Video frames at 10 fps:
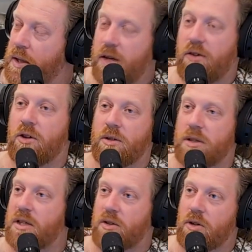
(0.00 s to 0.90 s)
You got
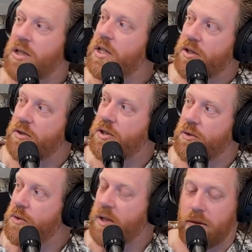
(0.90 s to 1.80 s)
your Scottish history,
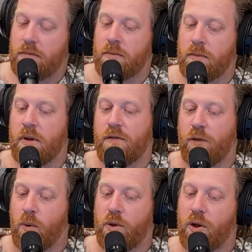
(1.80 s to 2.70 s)
Sean, you the
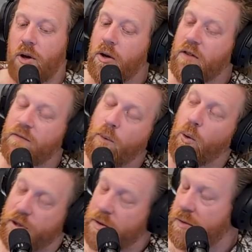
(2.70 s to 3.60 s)
4th Earl of
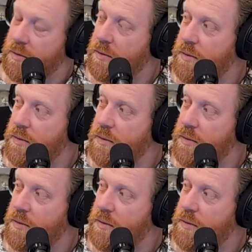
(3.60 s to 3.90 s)
Morton?